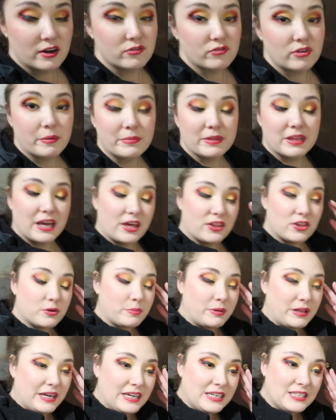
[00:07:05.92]
from the other
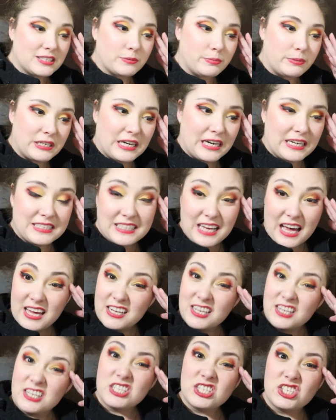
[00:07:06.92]
place because
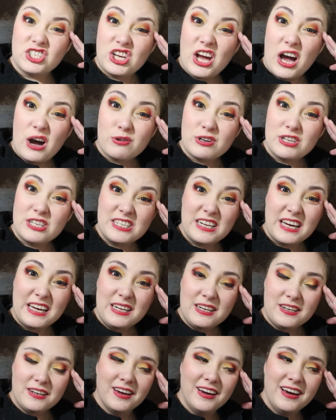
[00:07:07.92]
I need to shower
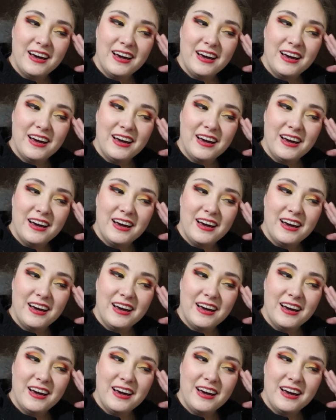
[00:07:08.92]
tonight.